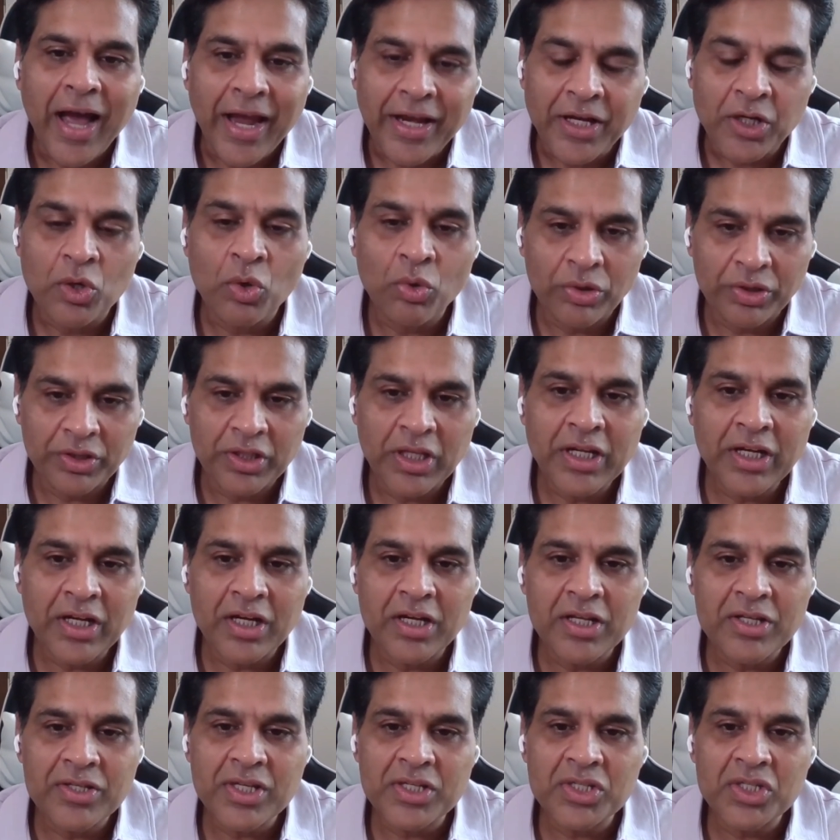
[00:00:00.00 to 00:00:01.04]
I don't think
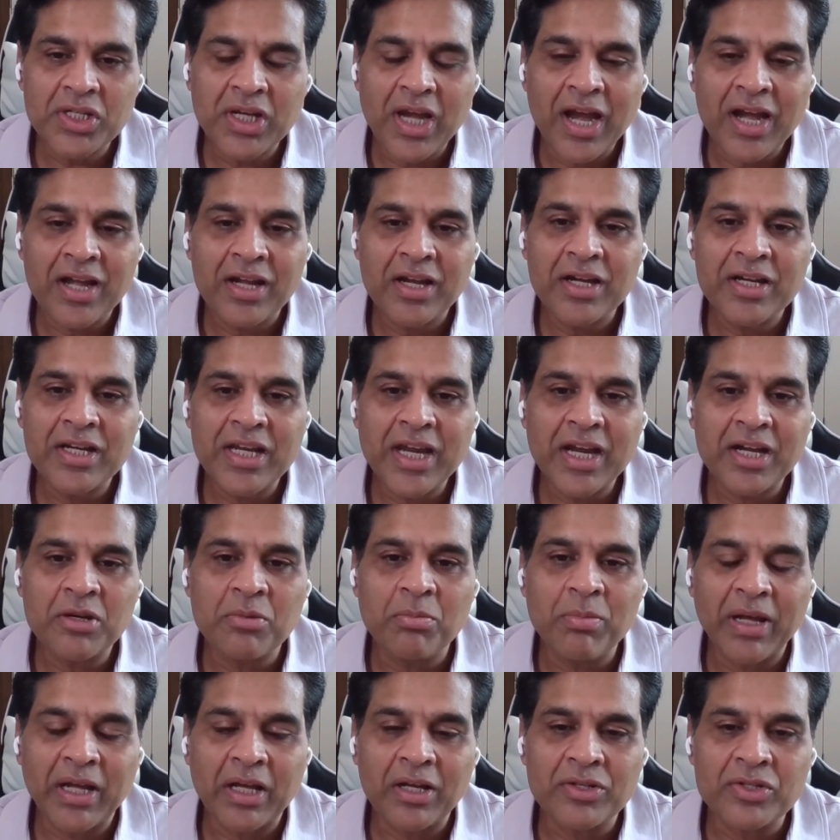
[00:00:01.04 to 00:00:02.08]
it is a standard
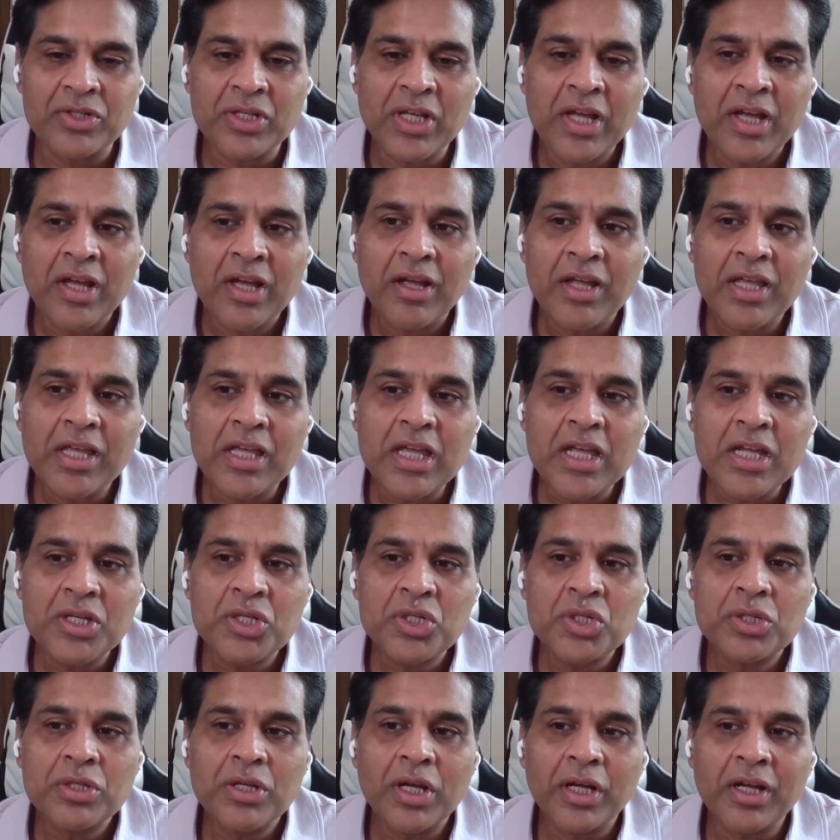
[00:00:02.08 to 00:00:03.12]
yet, because
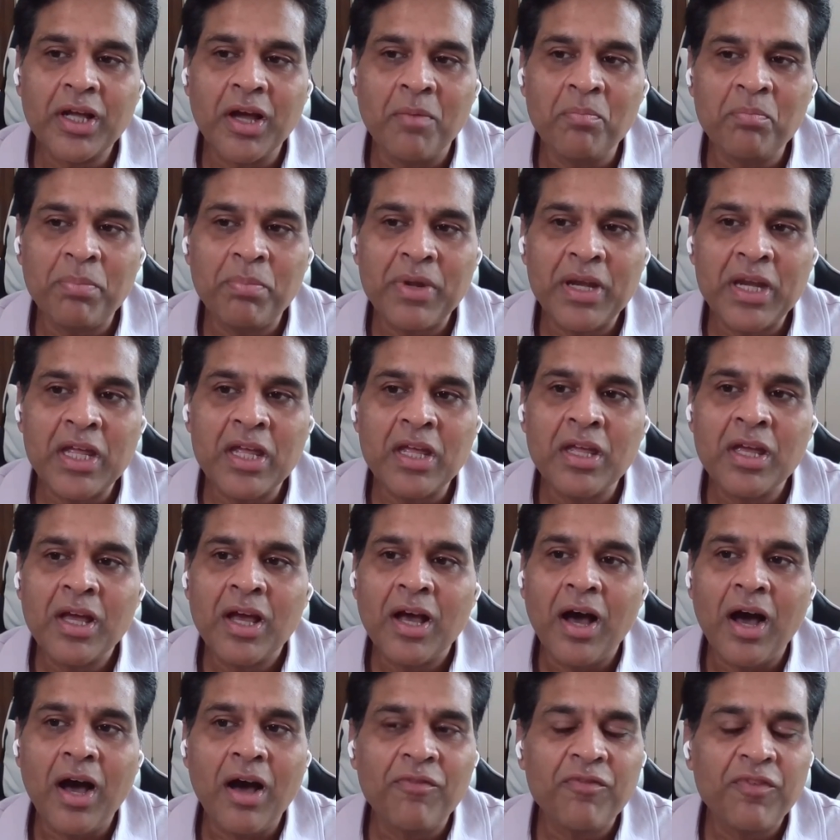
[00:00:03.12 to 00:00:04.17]
each company
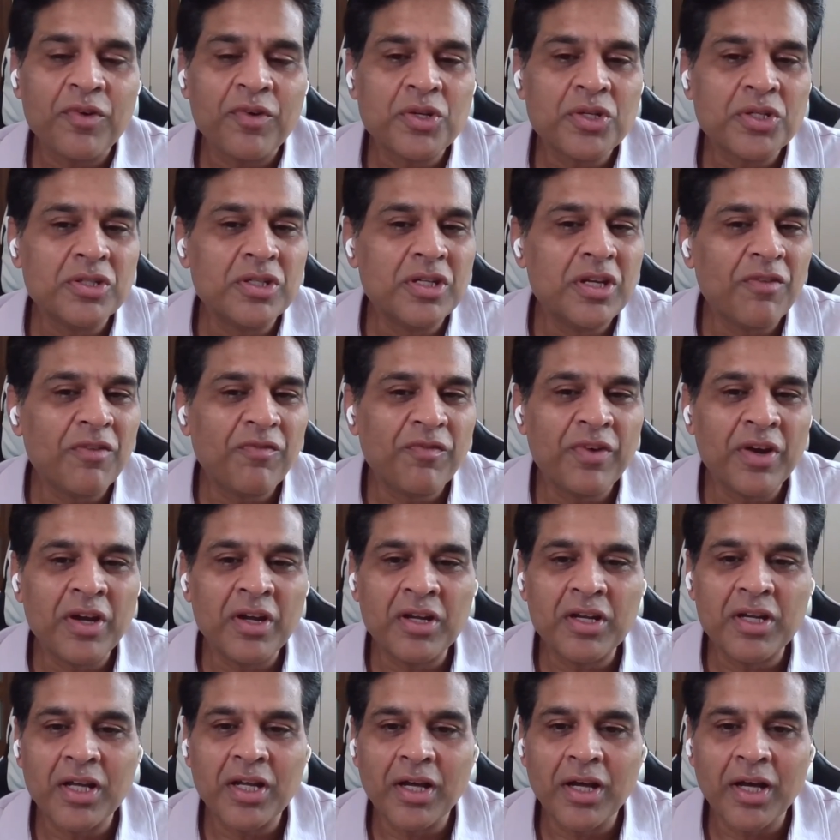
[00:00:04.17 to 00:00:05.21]
offers
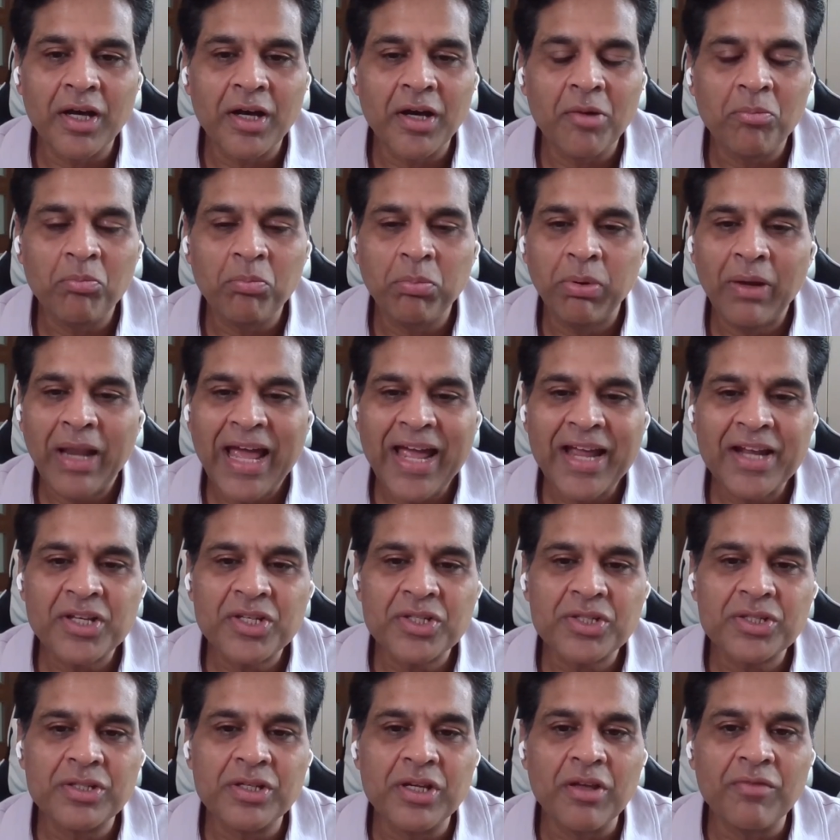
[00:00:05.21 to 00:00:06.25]
different
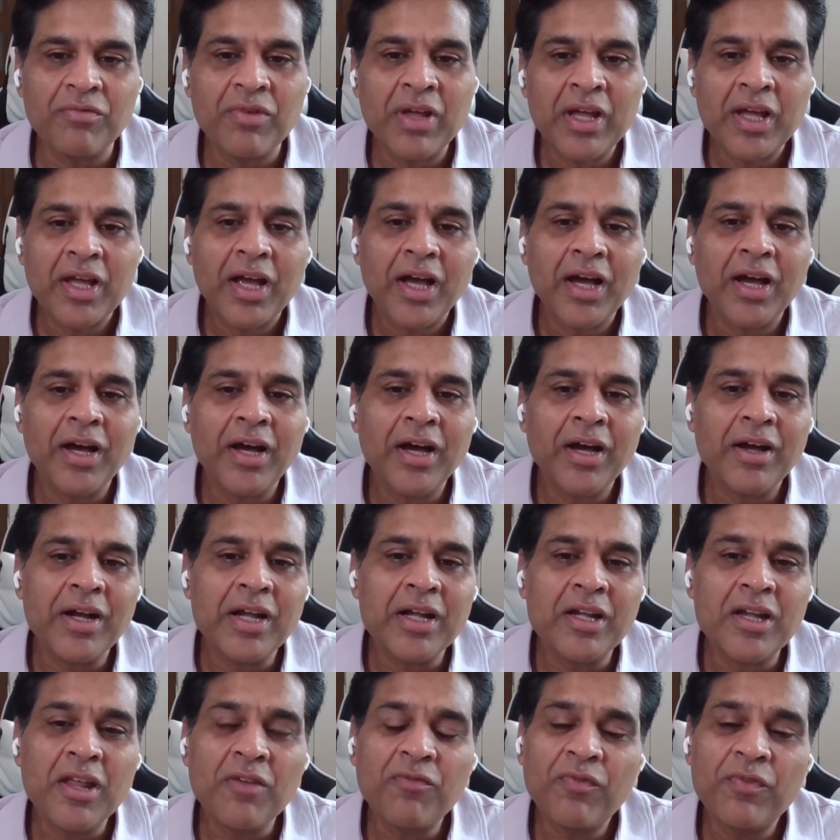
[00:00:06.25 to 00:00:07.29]
plants.
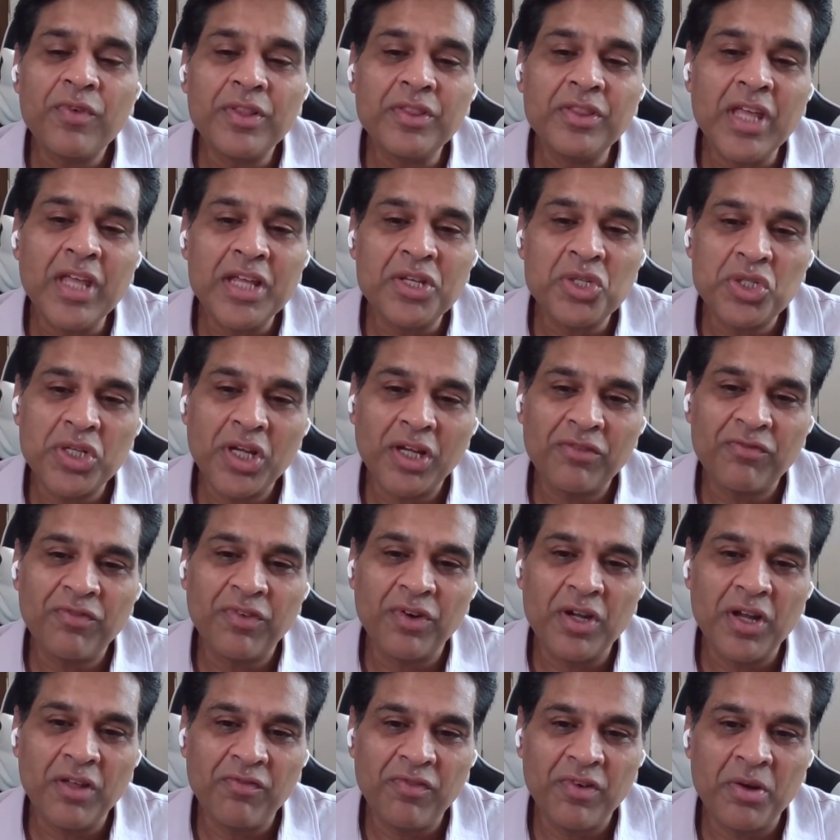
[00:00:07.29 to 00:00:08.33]
They check
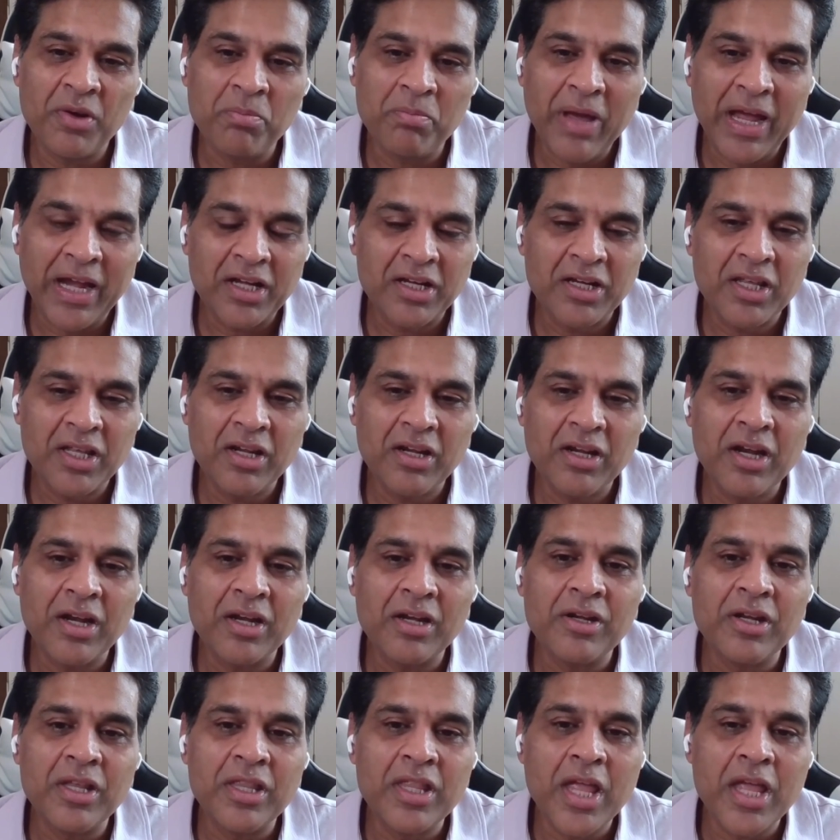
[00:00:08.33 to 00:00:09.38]
for different
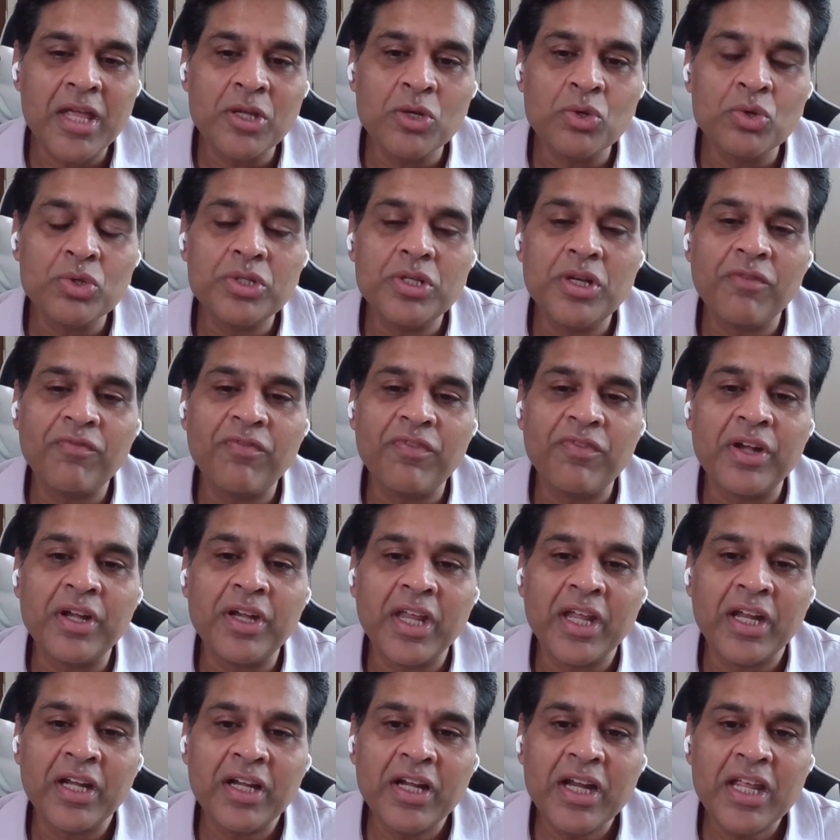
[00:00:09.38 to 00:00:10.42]
bacteria. They use
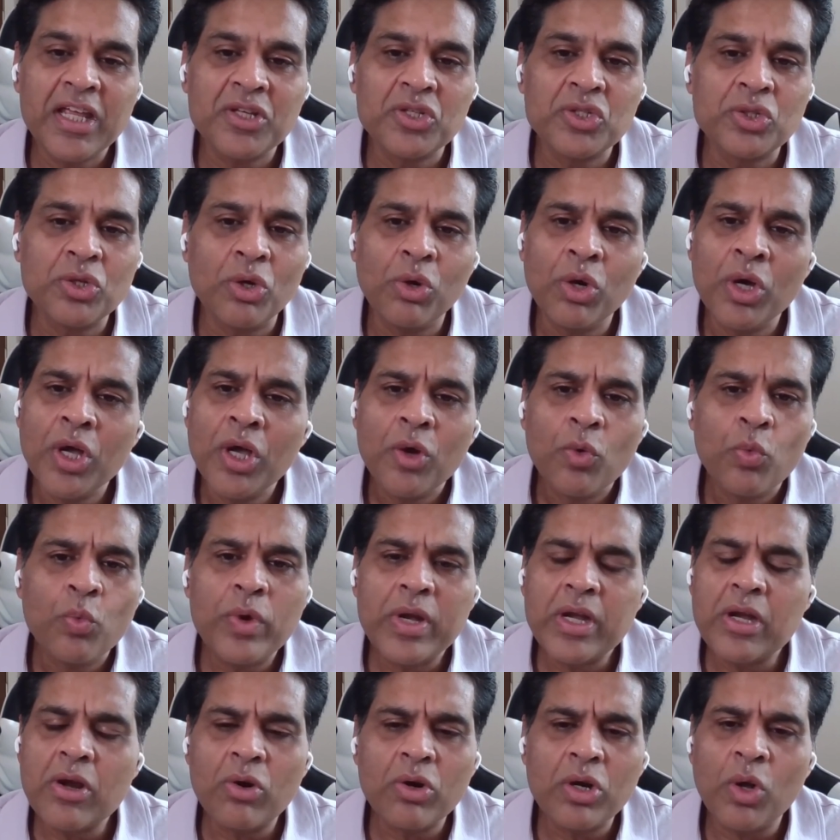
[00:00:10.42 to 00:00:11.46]
different techniques. So
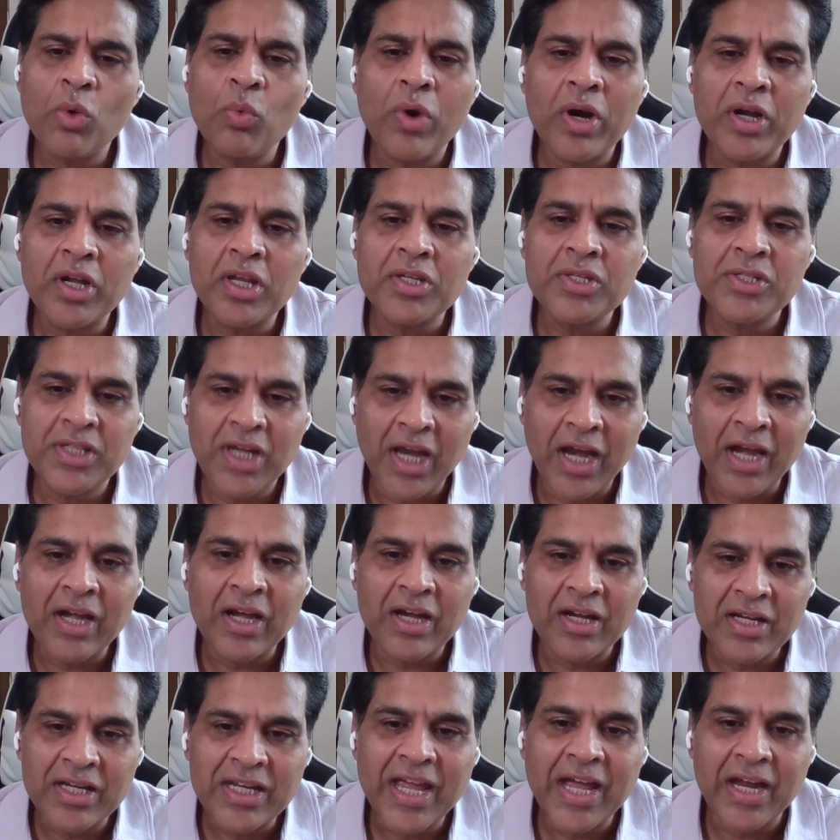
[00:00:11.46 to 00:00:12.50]
we don't know what is
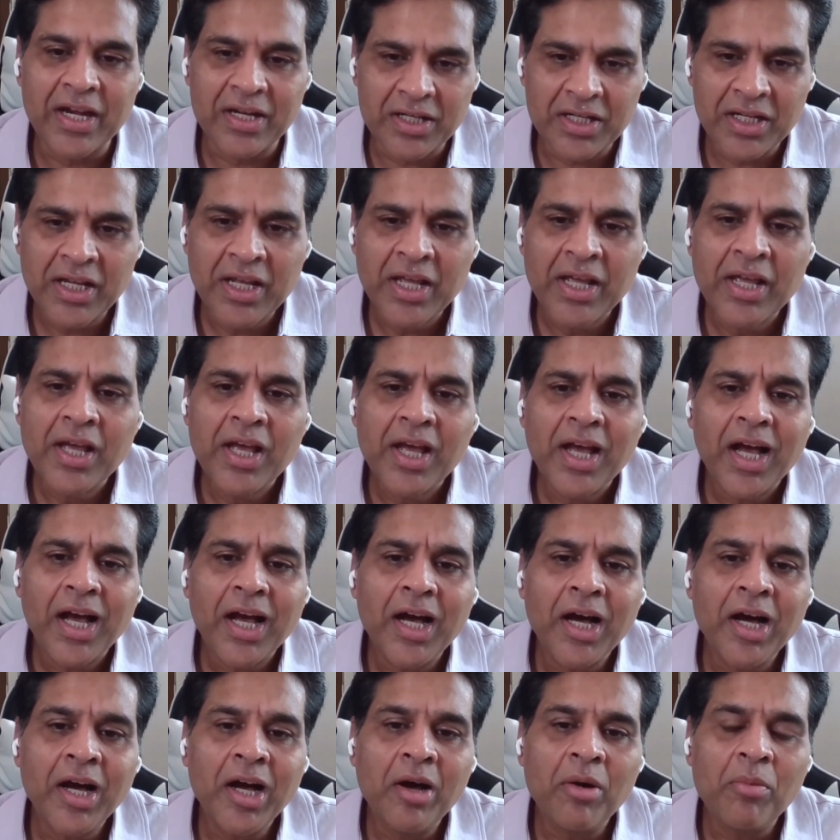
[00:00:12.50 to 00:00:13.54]
standard yet.
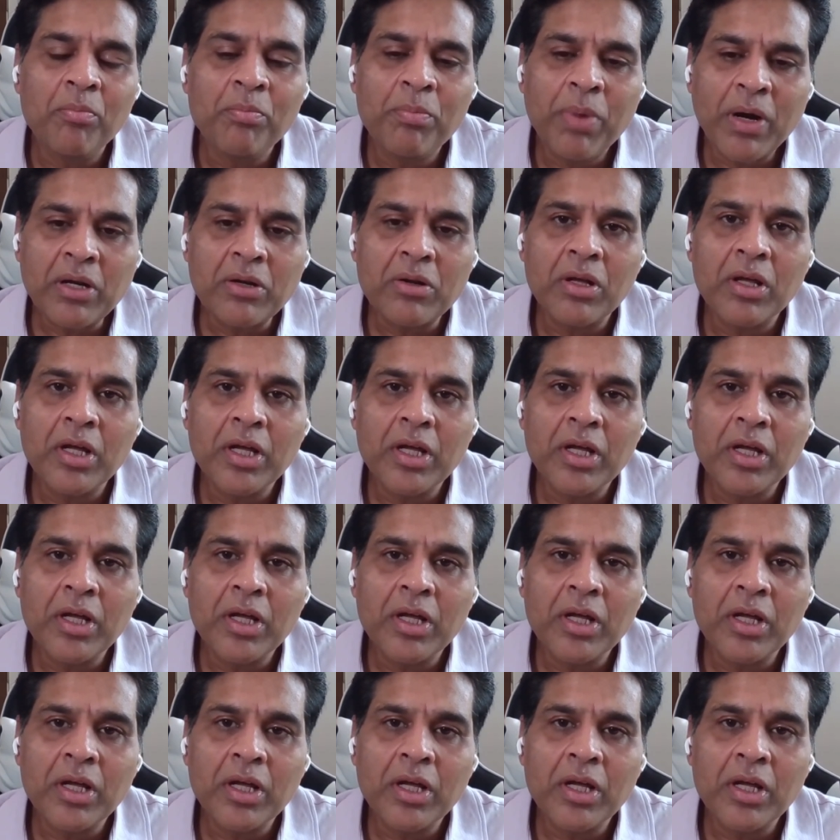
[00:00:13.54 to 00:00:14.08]
But